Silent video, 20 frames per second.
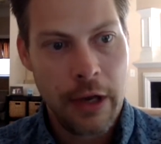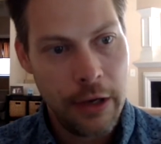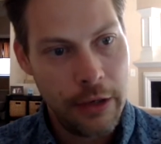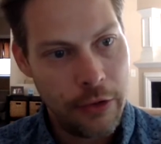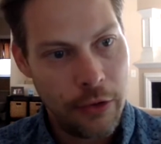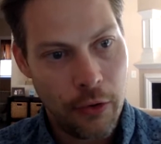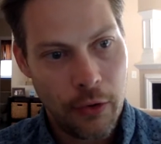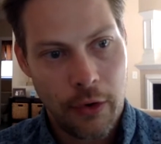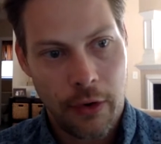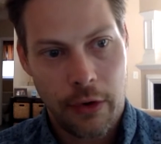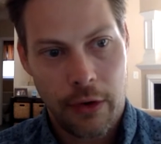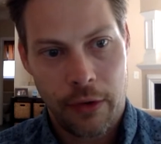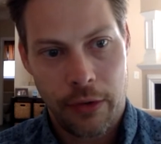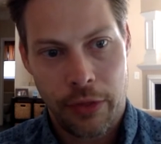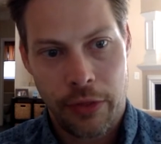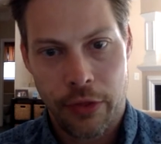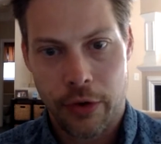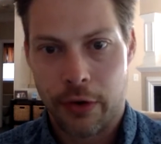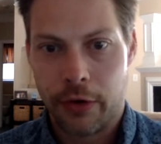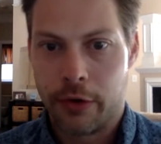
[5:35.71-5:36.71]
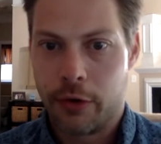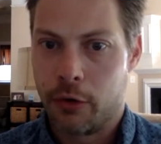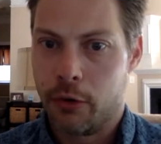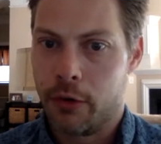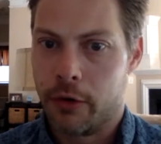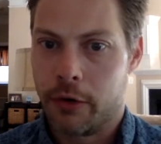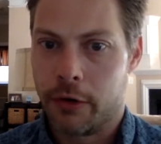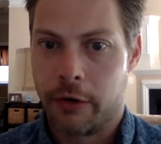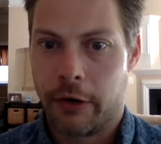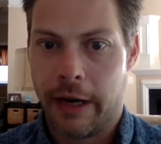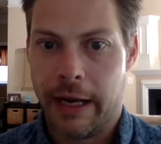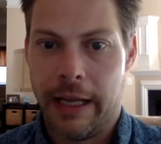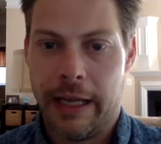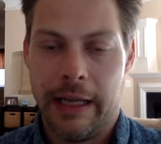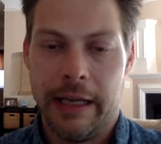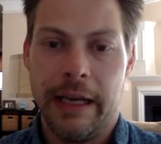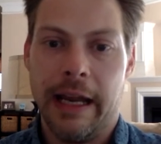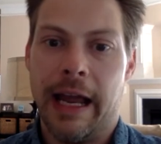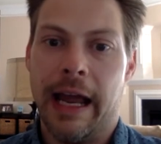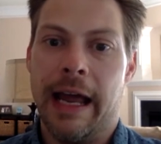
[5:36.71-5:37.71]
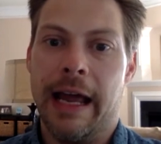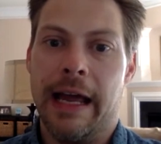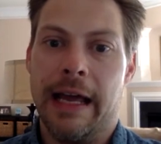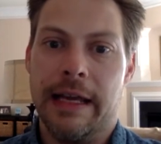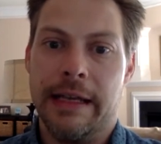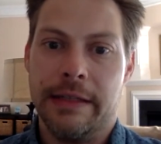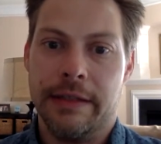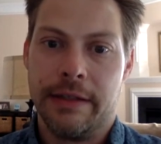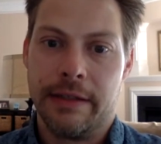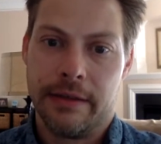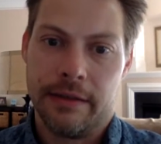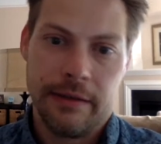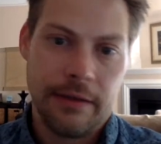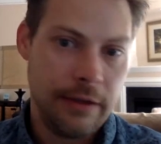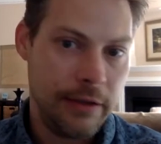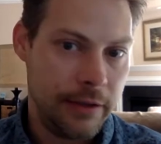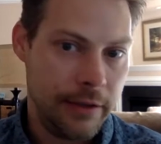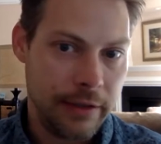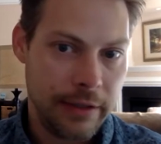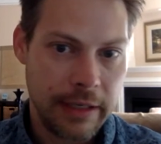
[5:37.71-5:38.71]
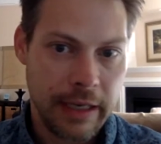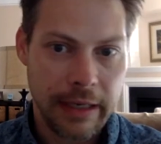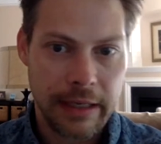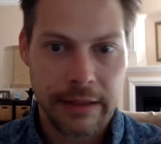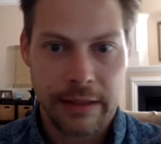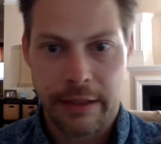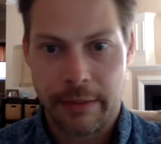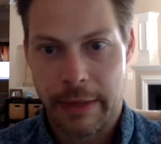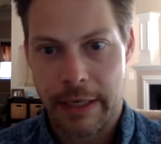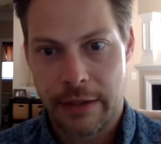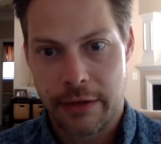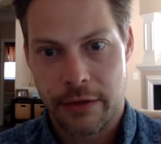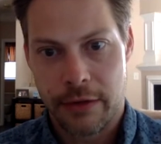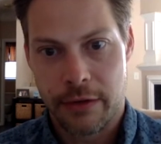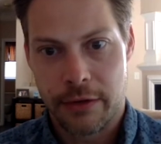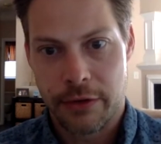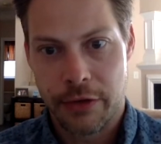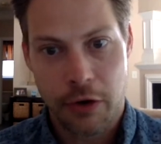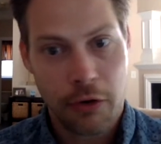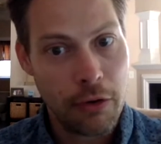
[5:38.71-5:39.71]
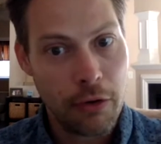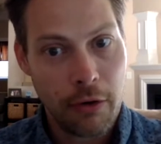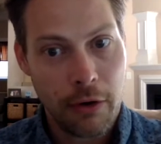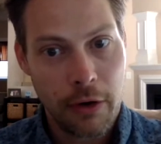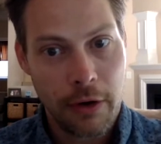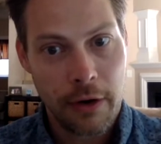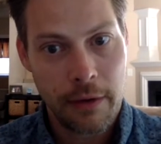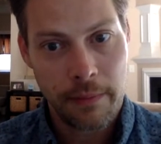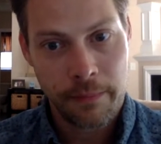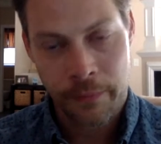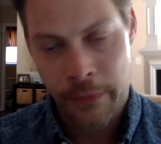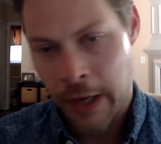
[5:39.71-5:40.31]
your third quarter grade as your second semester score?